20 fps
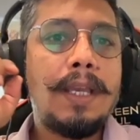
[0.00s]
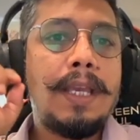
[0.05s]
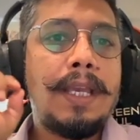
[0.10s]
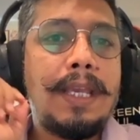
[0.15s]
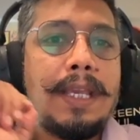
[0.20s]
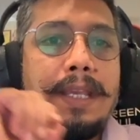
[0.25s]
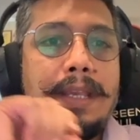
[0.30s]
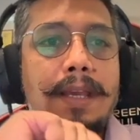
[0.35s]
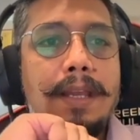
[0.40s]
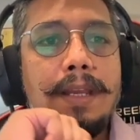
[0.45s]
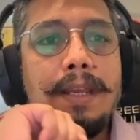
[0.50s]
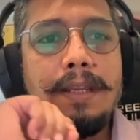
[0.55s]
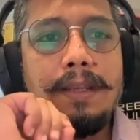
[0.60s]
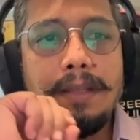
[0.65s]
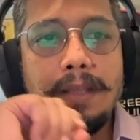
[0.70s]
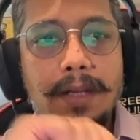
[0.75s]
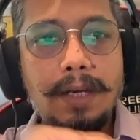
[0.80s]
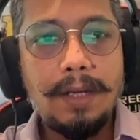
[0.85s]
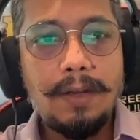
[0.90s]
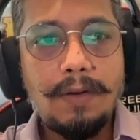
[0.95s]
Here in
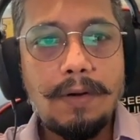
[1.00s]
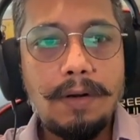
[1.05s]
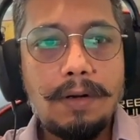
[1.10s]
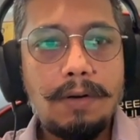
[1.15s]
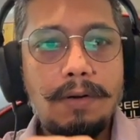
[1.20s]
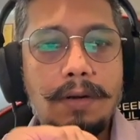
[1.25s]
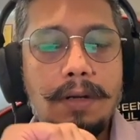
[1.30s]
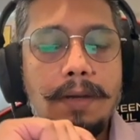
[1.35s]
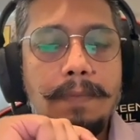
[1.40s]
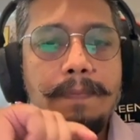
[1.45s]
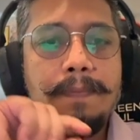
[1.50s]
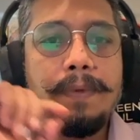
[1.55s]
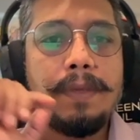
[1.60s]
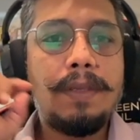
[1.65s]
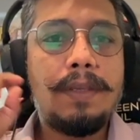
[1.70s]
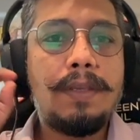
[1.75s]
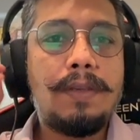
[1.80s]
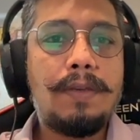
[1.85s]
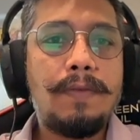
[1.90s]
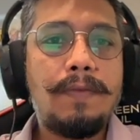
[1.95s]
the record rollup,
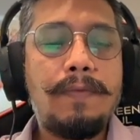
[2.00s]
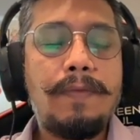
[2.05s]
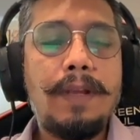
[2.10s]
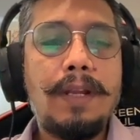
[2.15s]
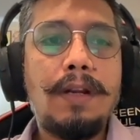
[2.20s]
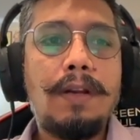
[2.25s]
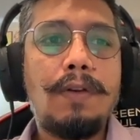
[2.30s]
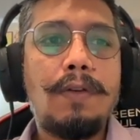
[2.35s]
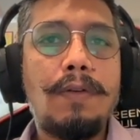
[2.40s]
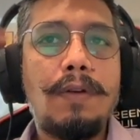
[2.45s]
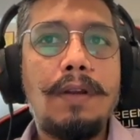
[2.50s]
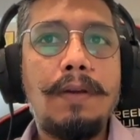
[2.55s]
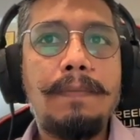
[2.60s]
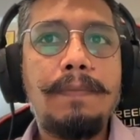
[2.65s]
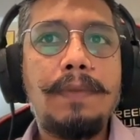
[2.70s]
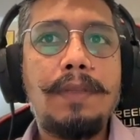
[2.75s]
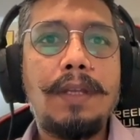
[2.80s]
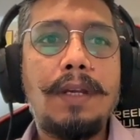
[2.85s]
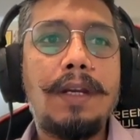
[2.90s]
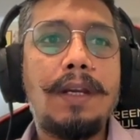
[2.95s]
you will roll
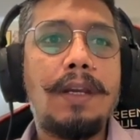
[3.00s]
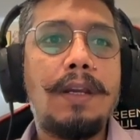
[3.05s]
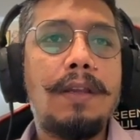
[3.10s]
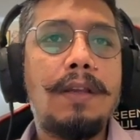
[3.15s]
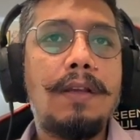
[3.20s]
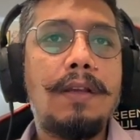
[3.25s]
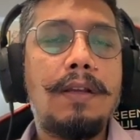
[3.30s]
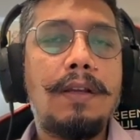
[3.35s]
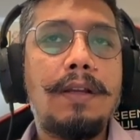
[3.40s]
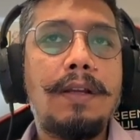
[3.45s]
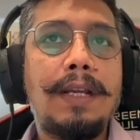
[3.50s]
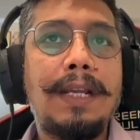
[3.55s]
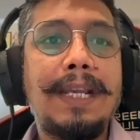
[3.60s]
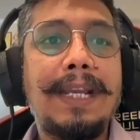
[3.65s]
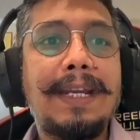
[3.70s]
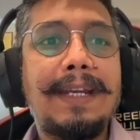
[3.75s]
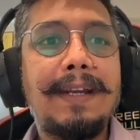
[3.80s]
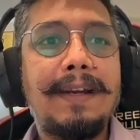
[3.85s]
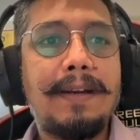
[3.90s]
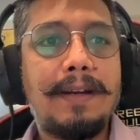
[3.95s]
up the
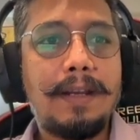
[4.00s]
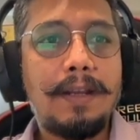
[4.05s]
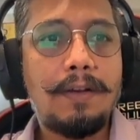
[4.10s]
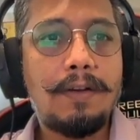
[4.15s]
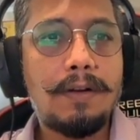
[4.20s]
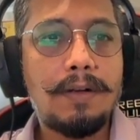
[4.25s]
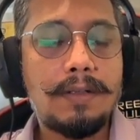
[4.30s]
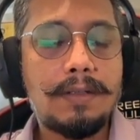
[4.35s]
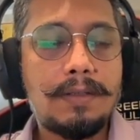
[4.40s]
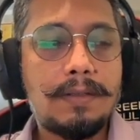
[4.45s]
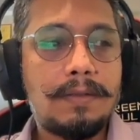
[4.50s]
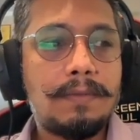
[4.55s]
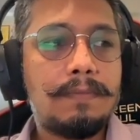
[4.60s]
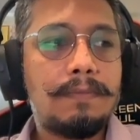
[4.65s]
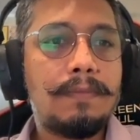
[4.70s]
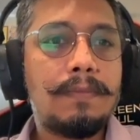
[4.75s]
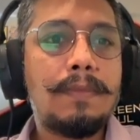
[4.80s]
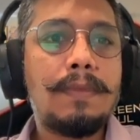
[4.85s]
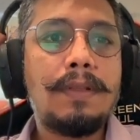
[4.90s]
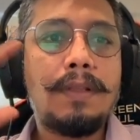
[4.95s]
related records.
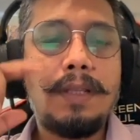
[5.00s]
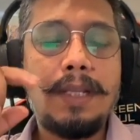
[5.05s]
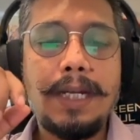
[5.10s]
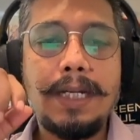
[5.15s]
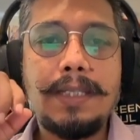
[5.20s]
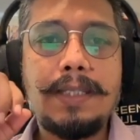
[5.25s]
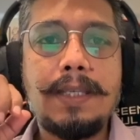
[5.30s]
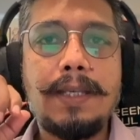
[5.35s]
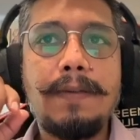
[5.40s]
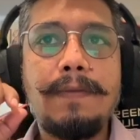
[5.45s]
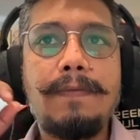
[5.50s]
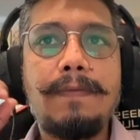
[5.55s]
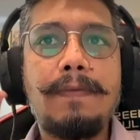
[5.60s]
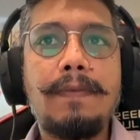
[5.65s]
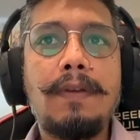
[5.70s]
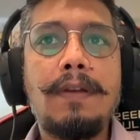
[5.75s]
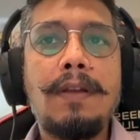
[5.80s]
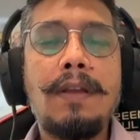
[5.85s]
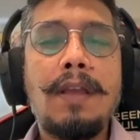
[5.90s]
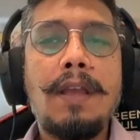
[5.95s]
Let's say
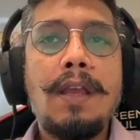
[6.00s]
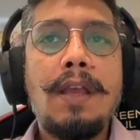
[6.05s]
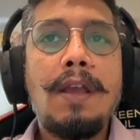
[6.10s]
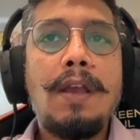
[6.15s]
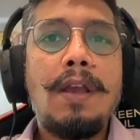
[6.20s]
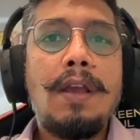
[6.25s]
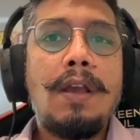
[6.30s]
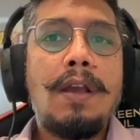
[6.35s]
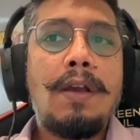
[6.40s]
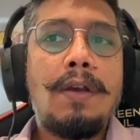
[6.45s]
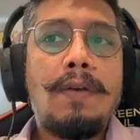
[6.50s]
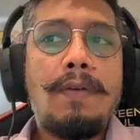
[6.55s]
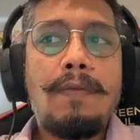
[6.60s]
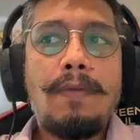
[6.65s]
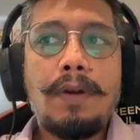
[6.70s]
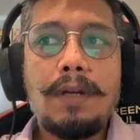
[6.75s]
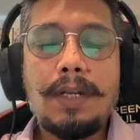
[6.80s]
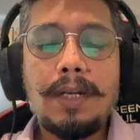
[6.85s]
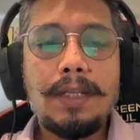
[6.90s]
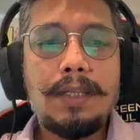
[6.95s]

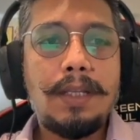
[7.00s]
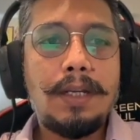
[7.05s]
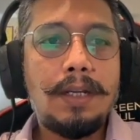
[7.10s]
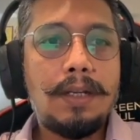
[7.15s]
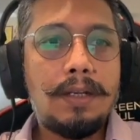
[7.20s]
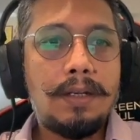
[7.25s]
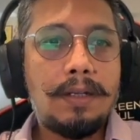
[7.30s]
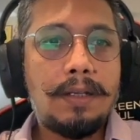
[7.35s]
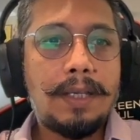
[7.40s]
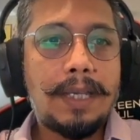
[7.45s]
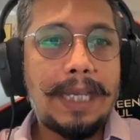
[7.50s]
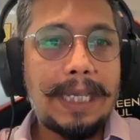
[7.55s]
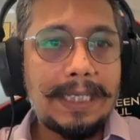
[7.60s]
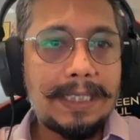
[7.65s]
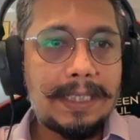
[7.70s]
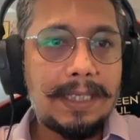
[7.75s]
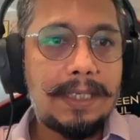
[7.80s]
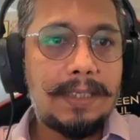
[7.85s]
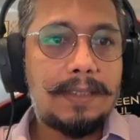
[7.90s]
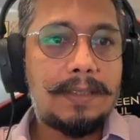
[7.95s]
what are the
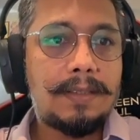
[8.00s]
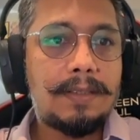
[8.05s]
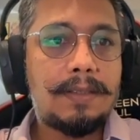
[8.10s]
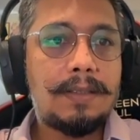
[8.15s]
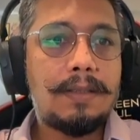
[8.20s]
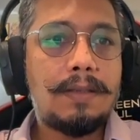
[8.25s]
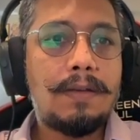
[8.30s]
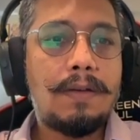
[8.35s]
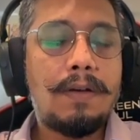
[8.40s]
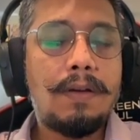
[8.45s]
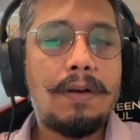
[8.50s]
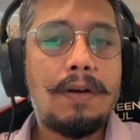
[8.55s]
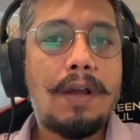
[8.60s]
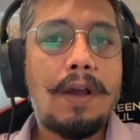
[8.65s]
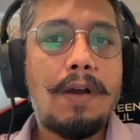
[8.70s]
cases or